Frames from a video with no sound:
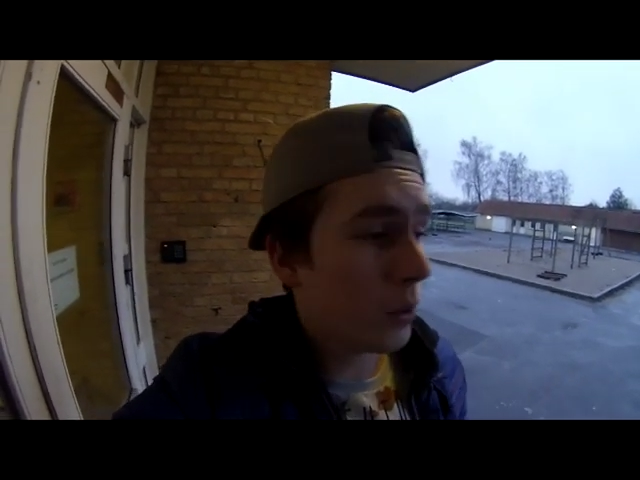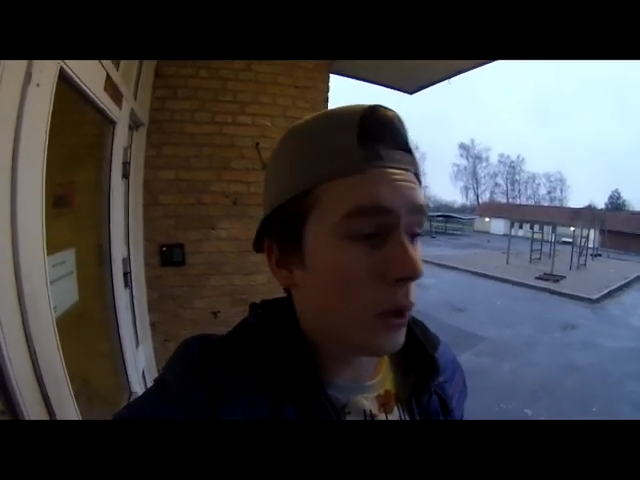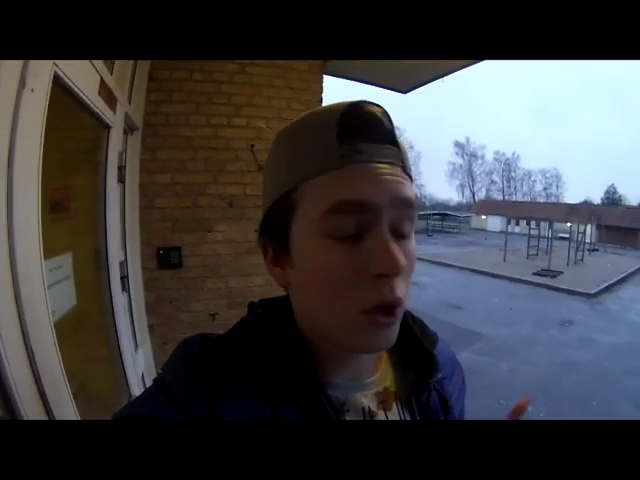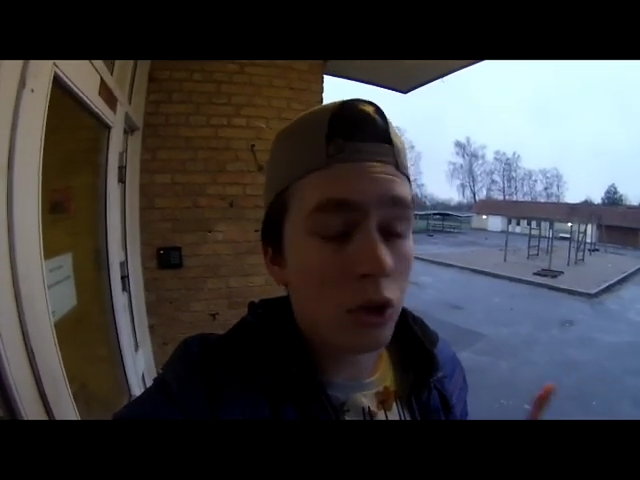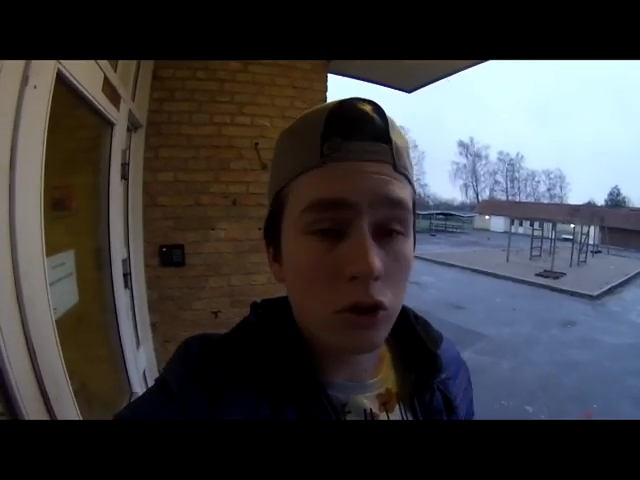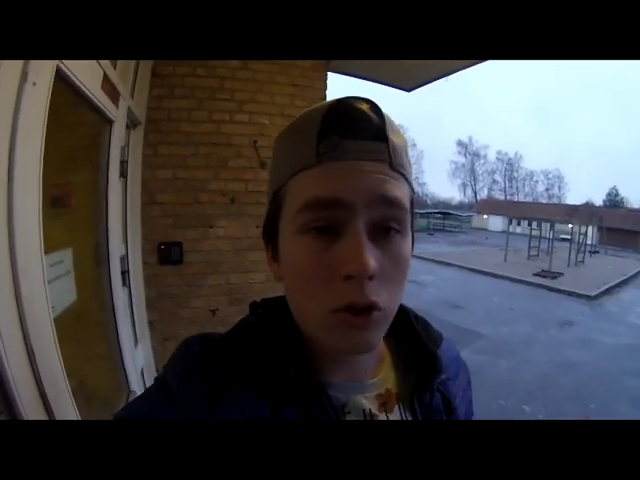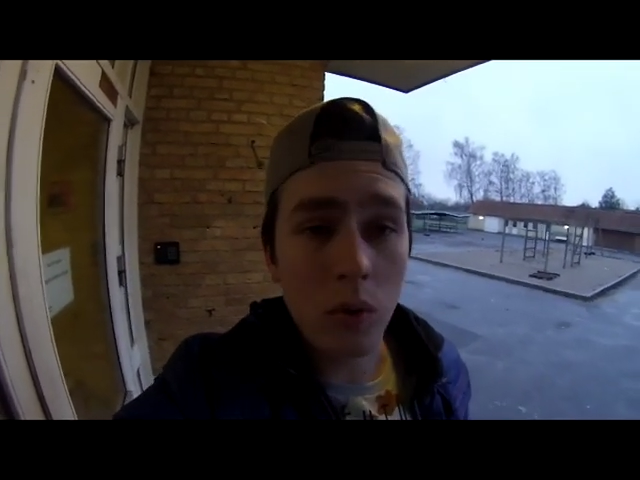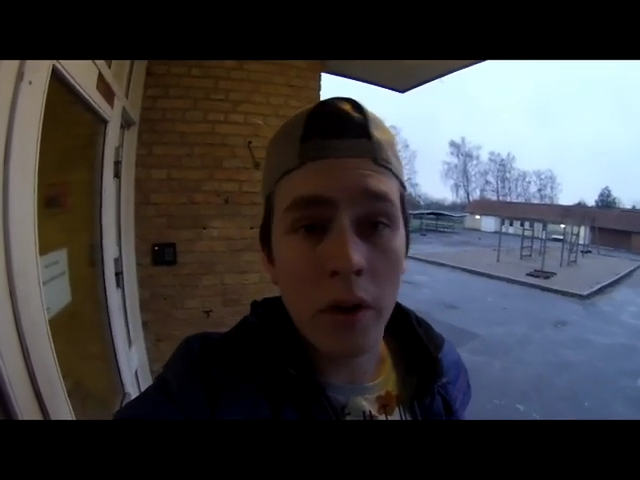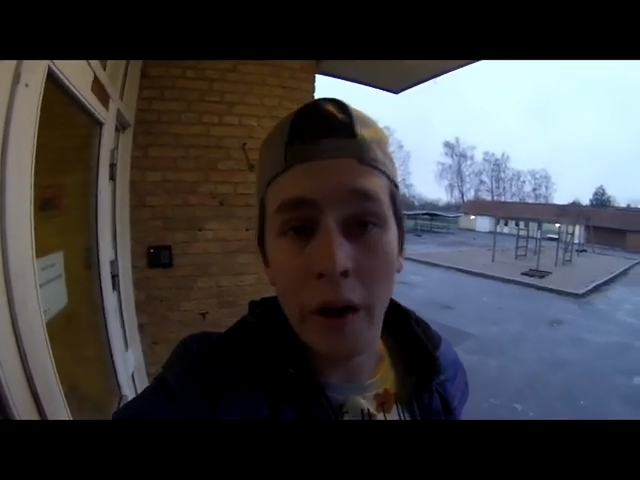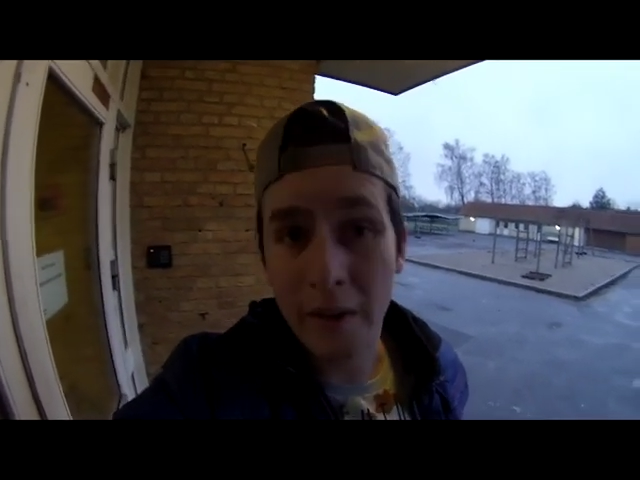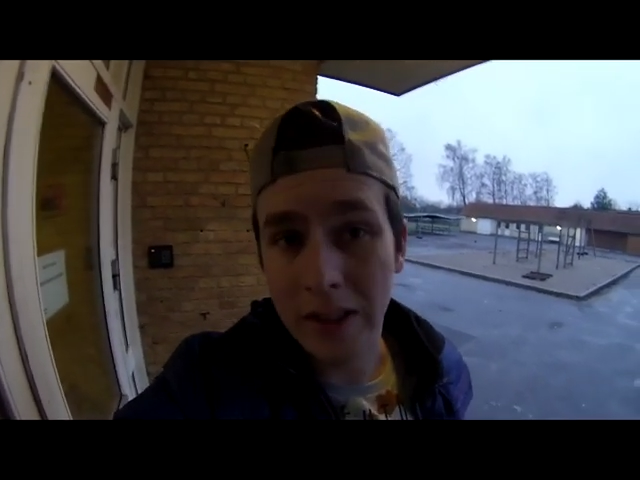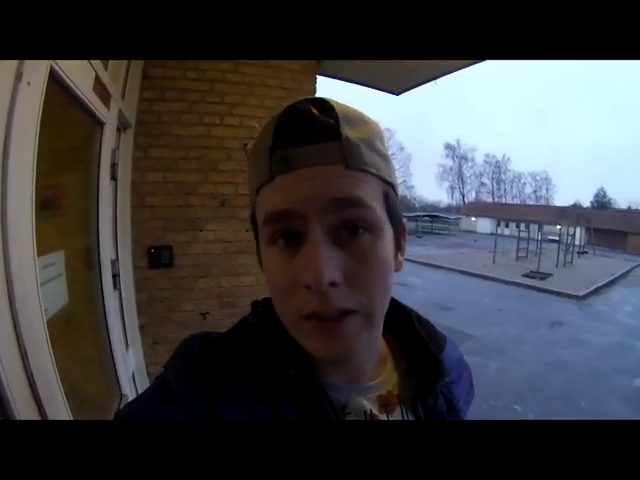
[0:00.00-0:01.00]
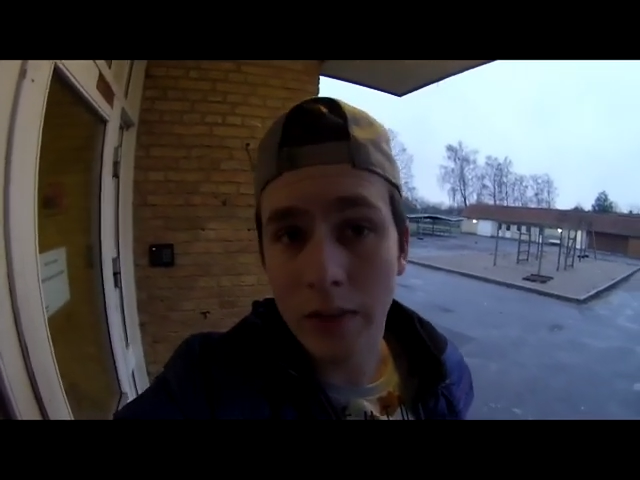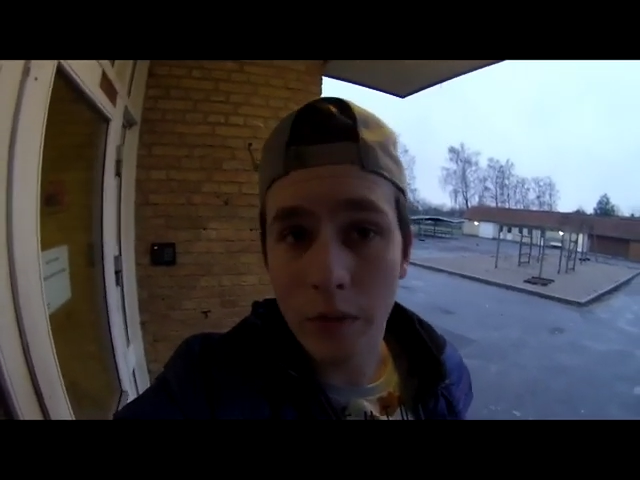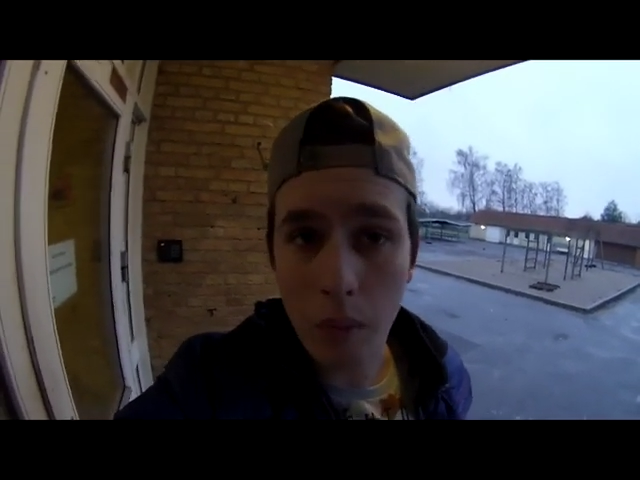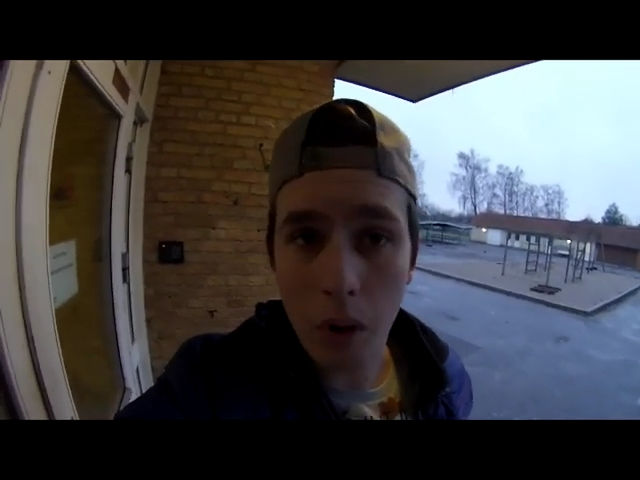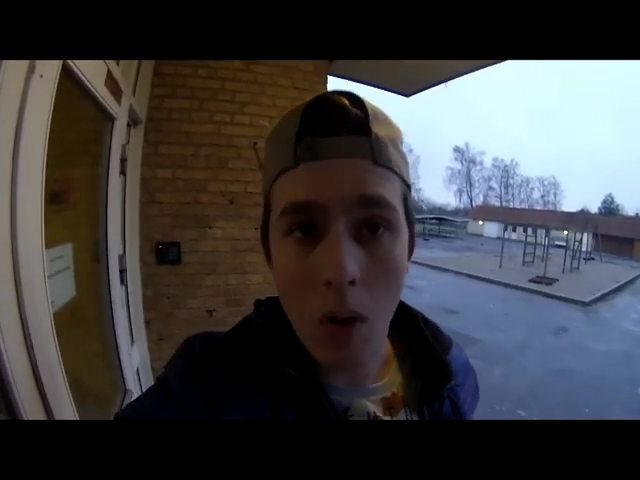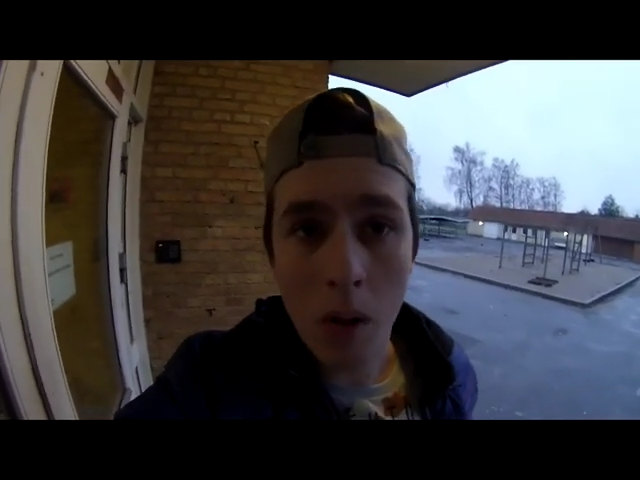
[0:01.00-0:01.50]
you can control the direction of the
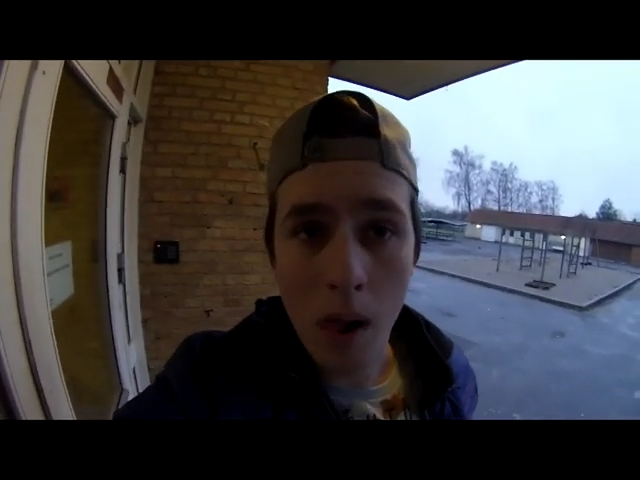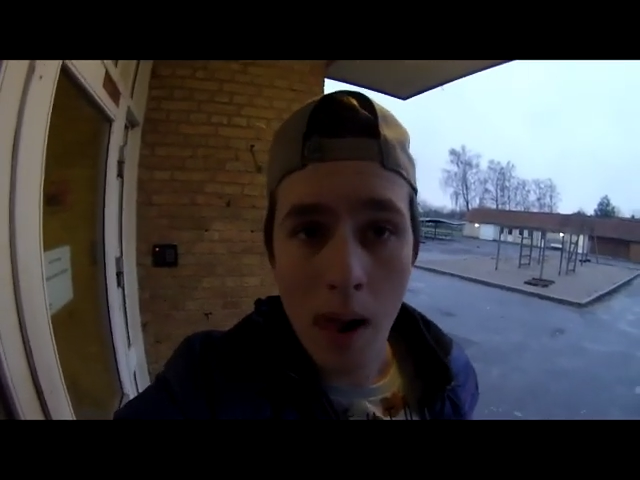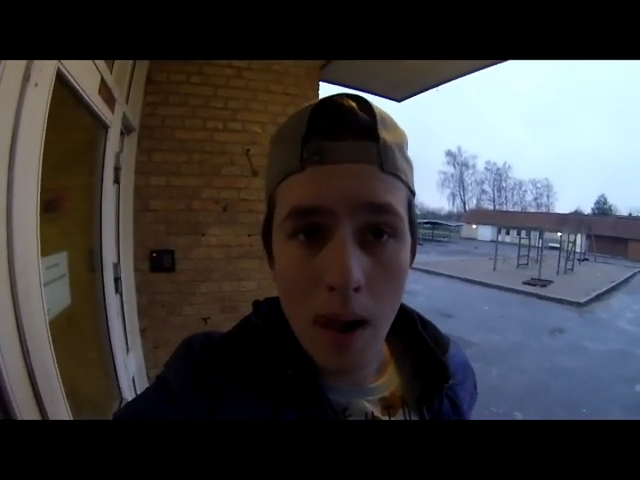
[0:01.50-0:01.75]
ball.